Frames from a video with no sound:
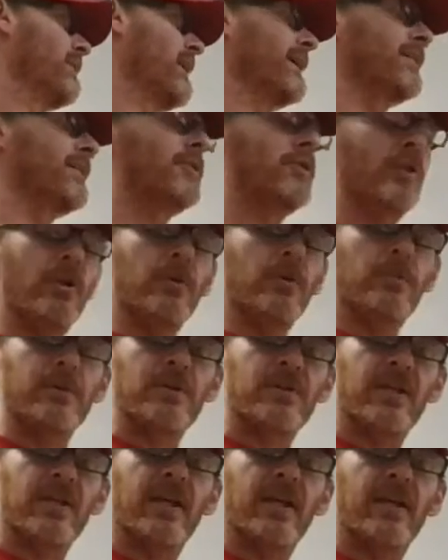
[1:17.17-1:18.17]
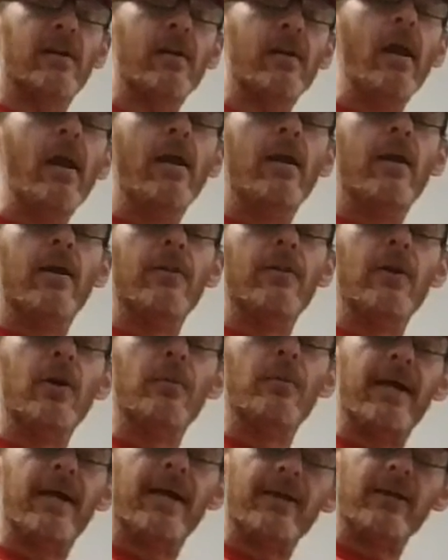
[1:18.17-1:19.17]
out at 2%, they'll
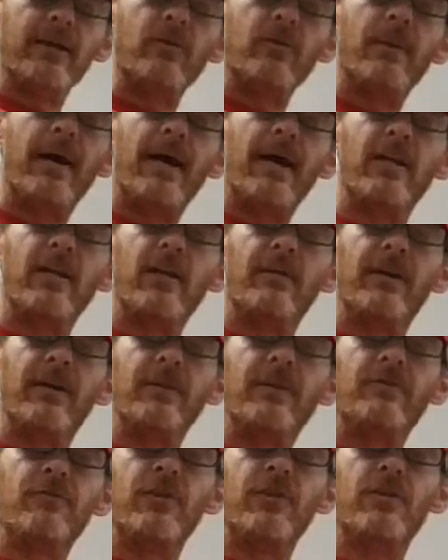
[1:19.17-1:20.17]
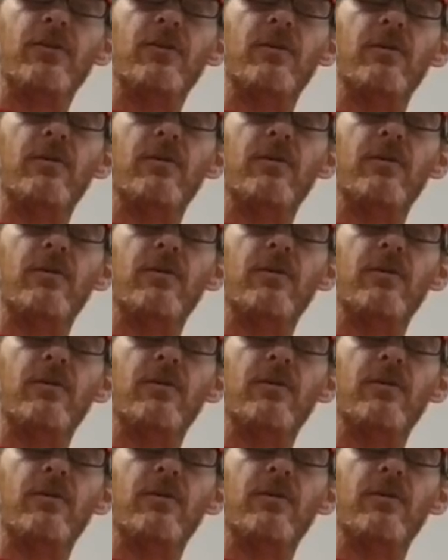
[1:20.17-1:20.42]
pay you back your interest